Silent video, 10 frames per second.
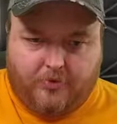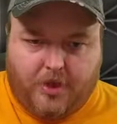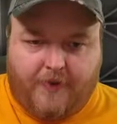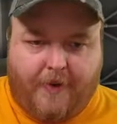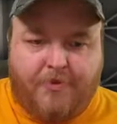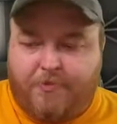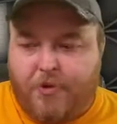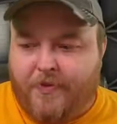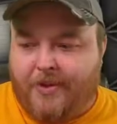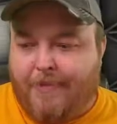If I'm just
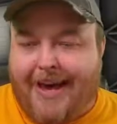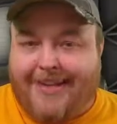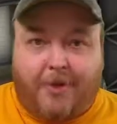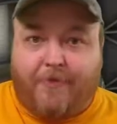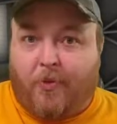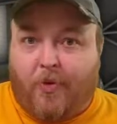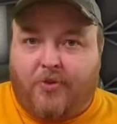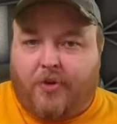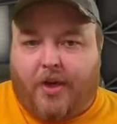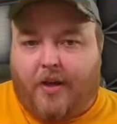moving the mass up from one
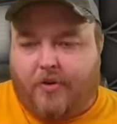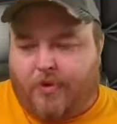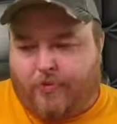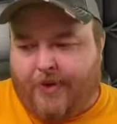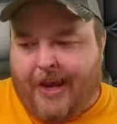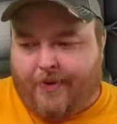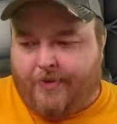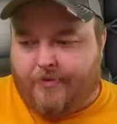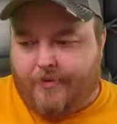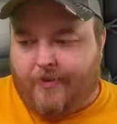to another, we
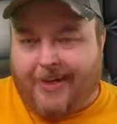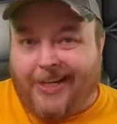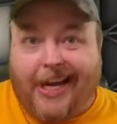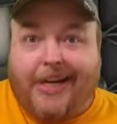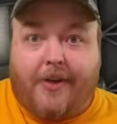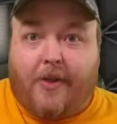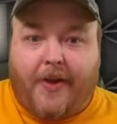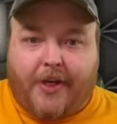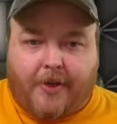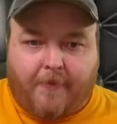haven't gained a thing.